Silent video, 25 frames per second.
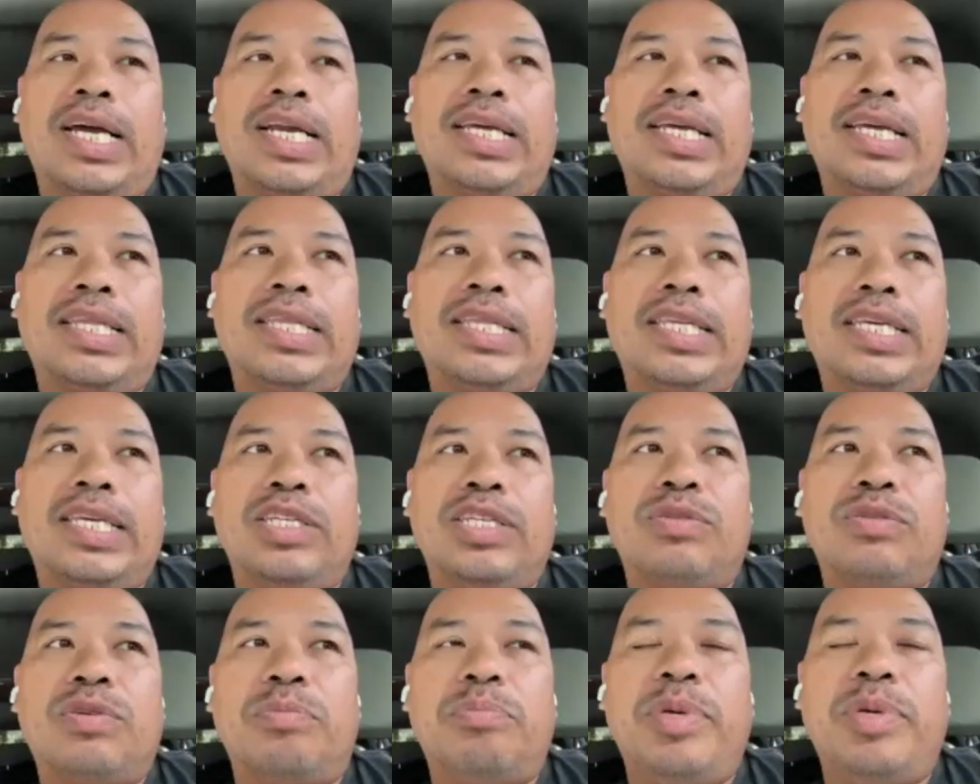of
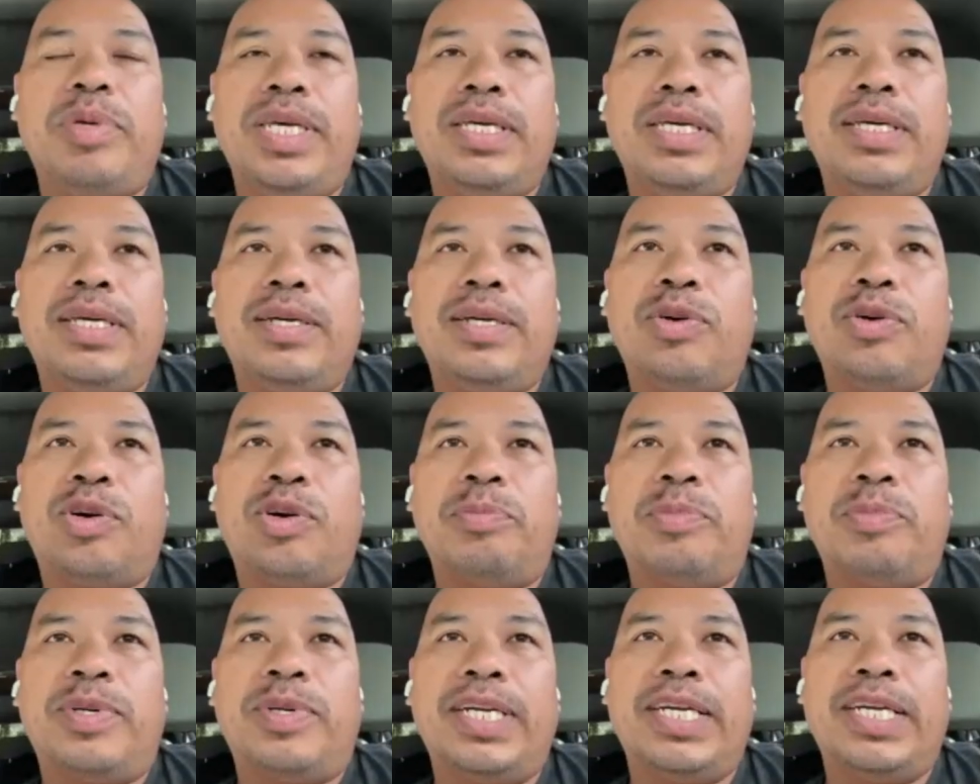things were being
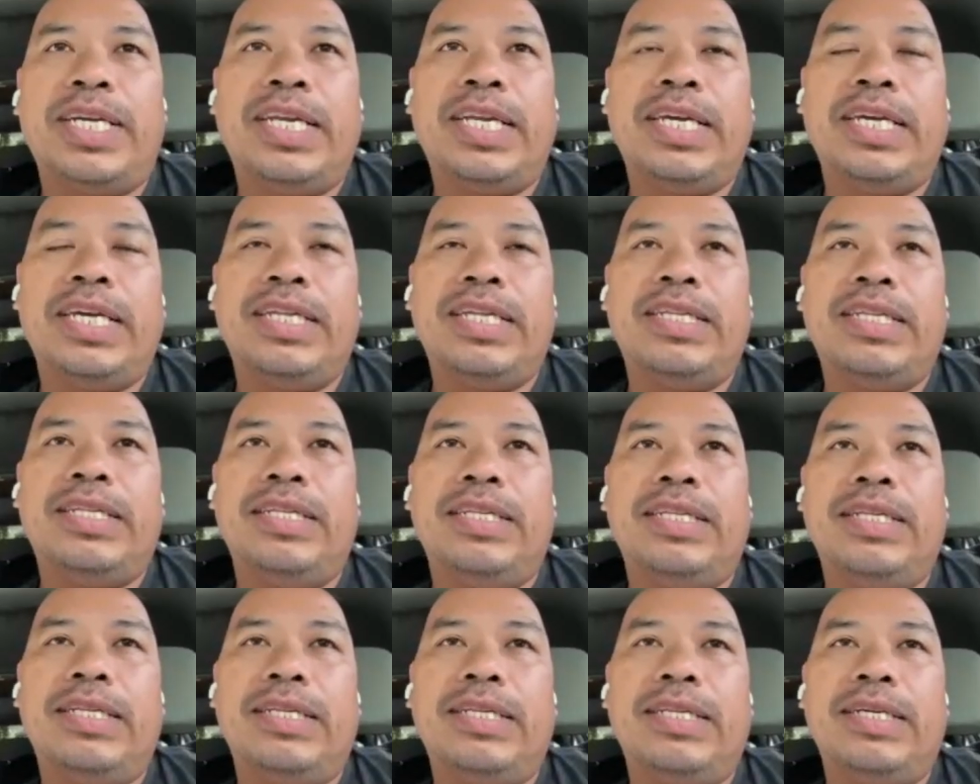incorporated,
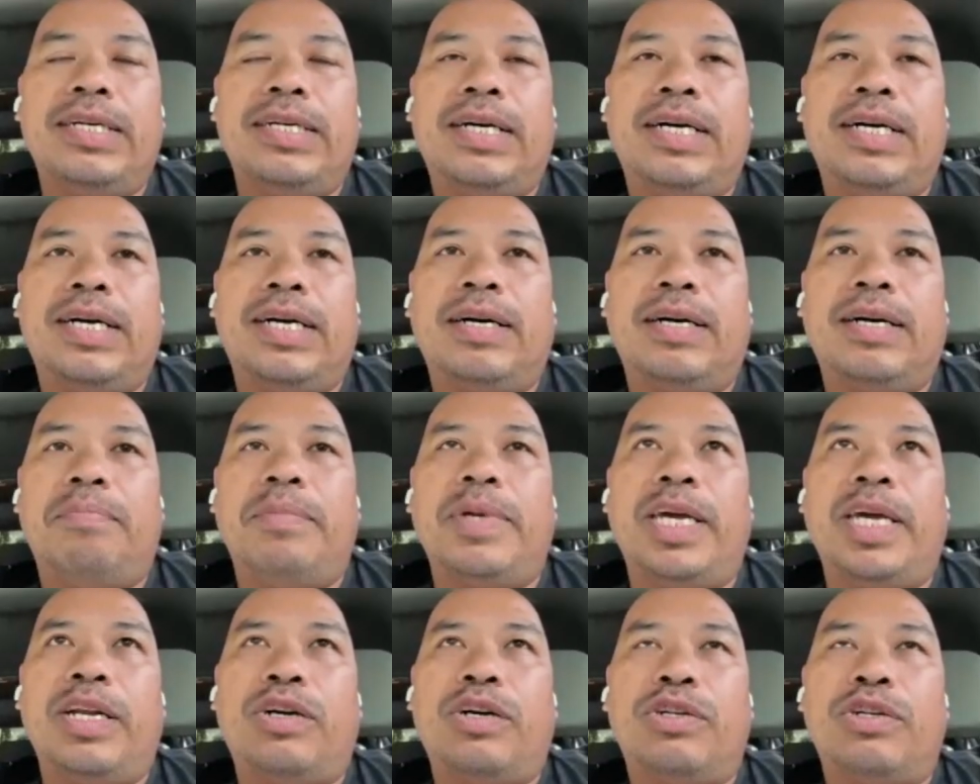
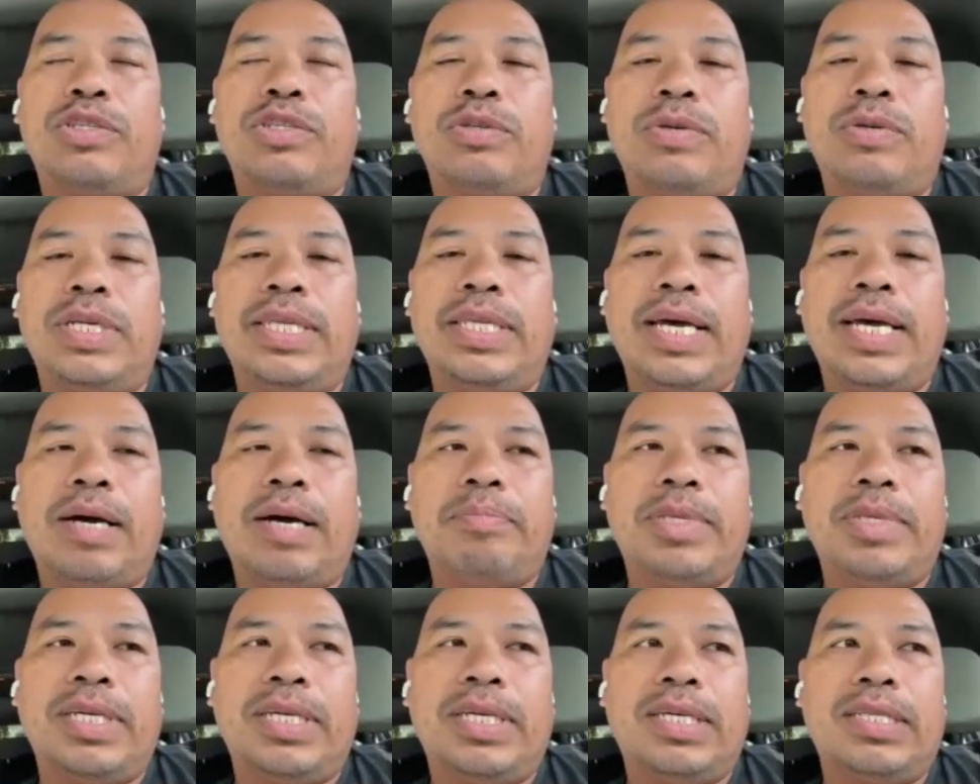and also
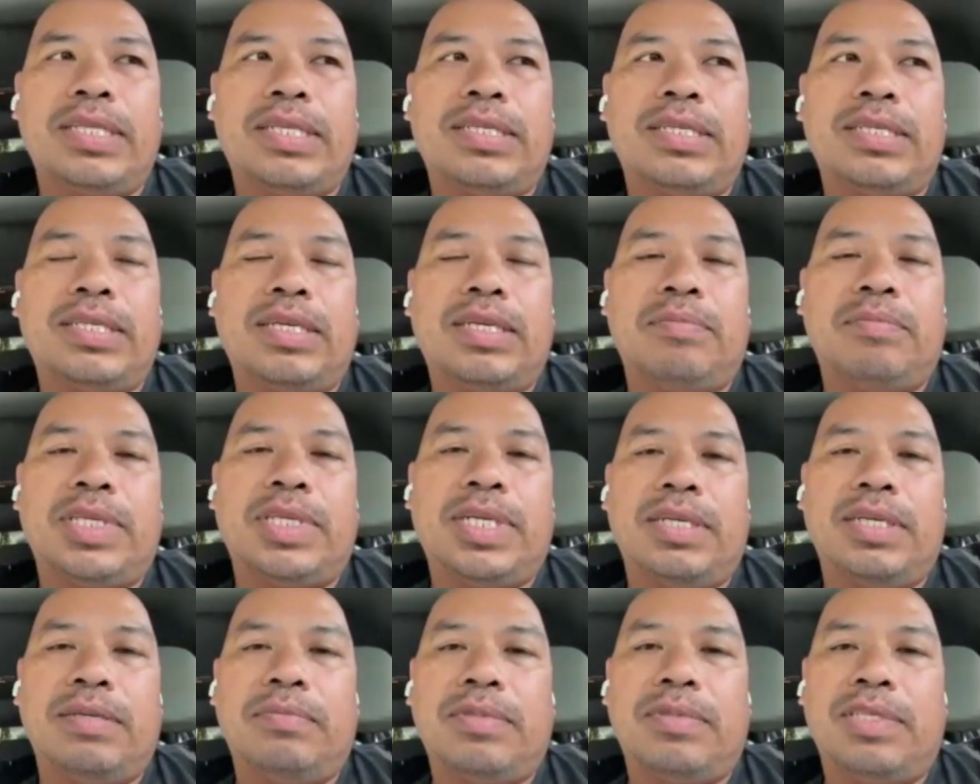adapting at the same
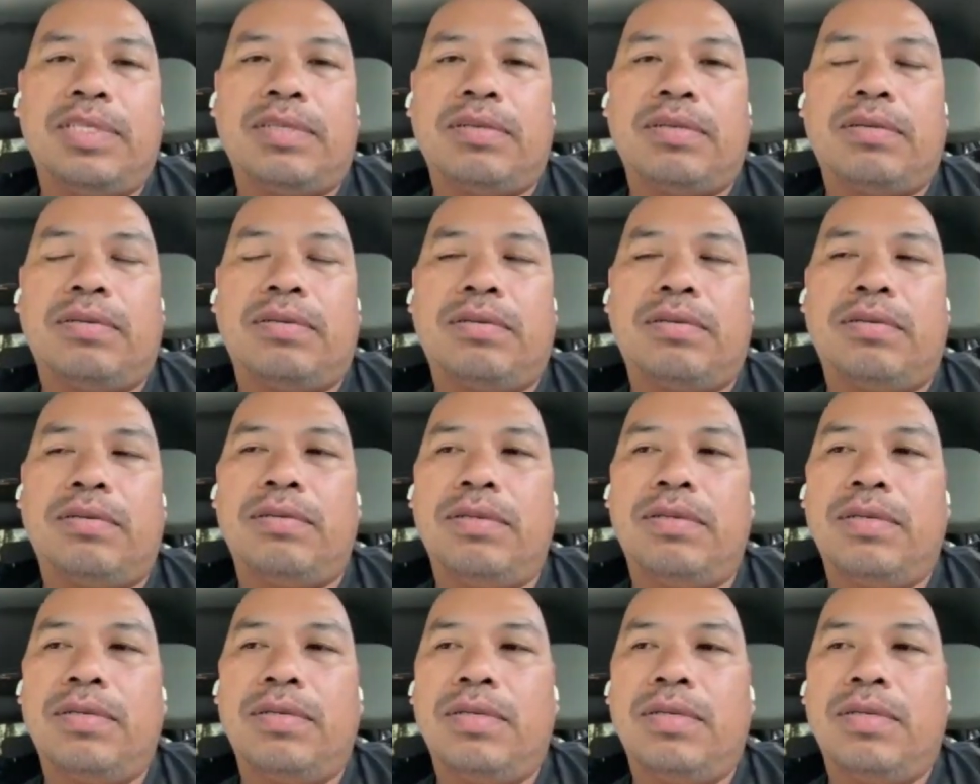time. So